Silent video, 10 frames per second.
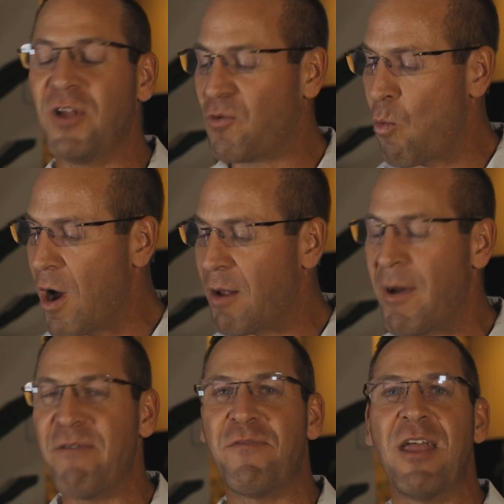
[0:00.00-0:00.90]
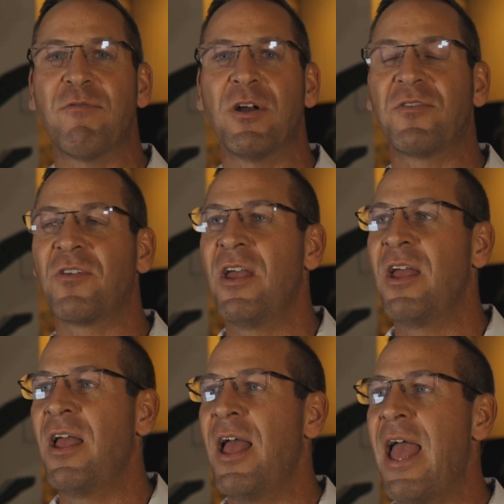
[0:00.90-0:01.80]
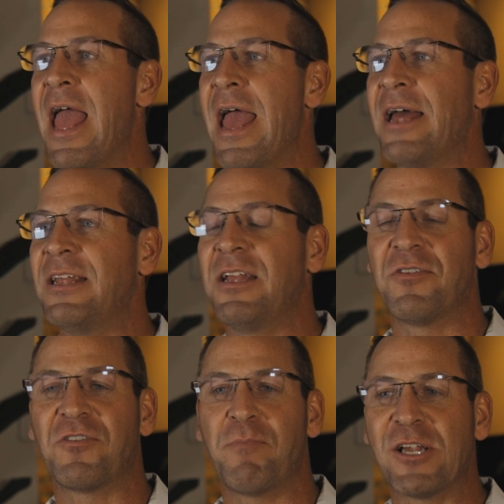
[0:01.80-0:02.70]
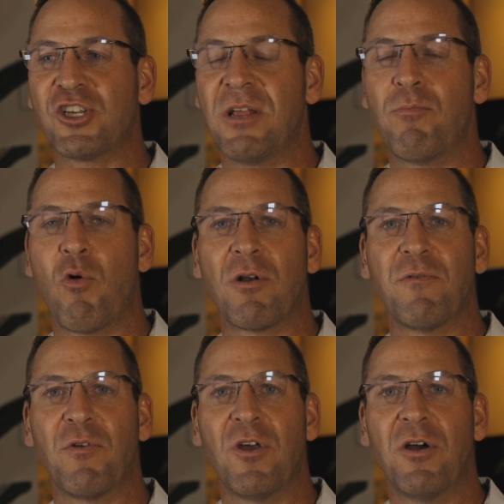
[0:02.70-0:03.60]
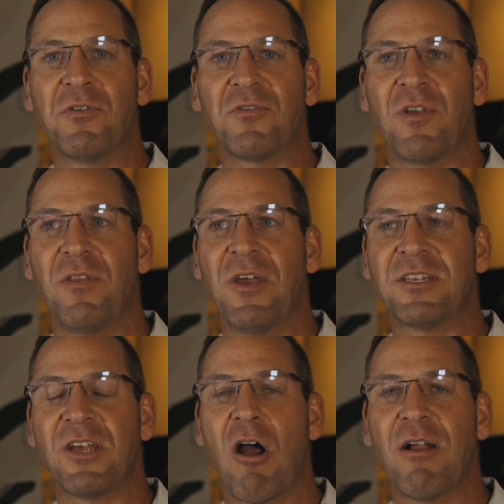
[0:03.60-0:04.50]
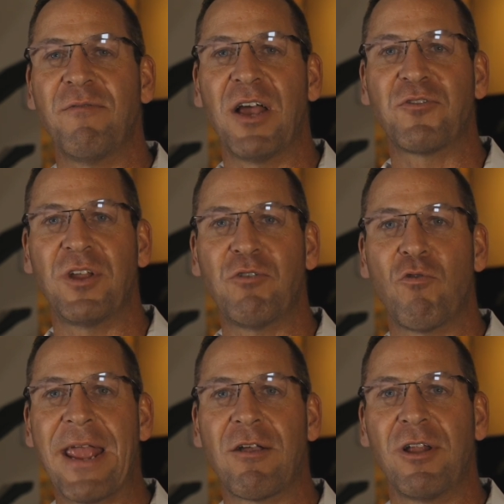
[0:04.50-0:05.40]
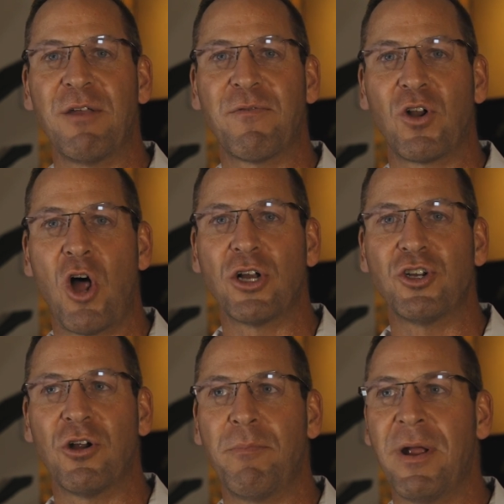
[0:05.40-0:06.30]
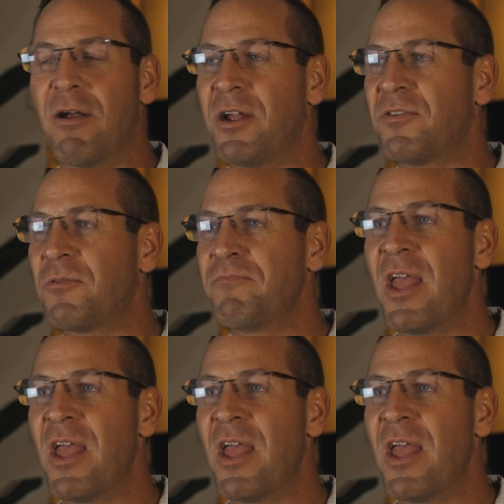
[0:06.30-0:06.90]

It's one of my favorites, and it's especially important for those that are investing regularly for long-term periods.